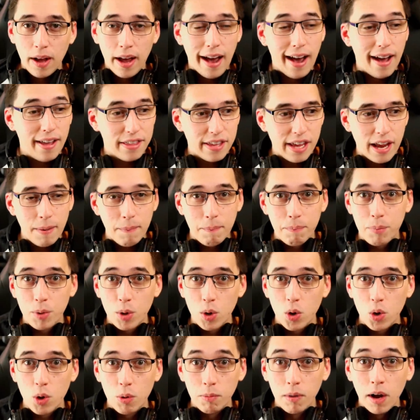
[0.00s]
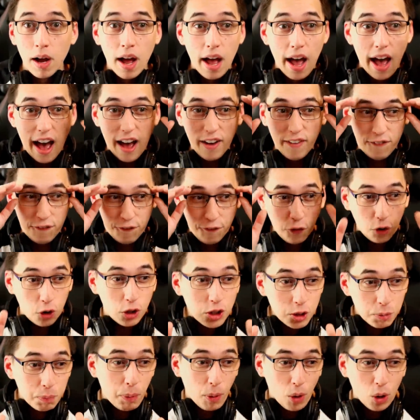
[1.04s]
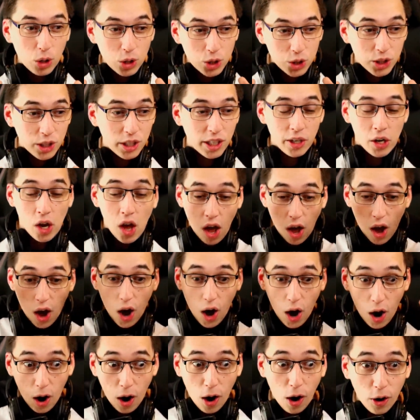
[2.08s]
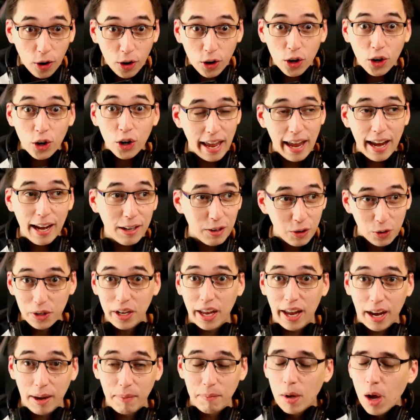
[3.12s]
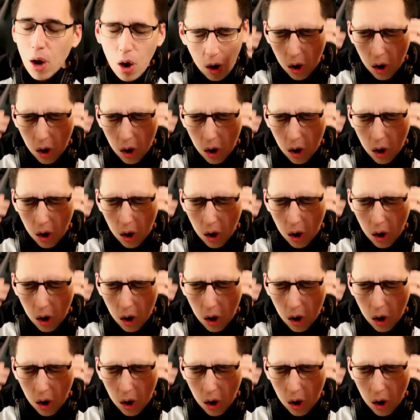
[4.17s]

And then, boom, a first-person horror Halo game.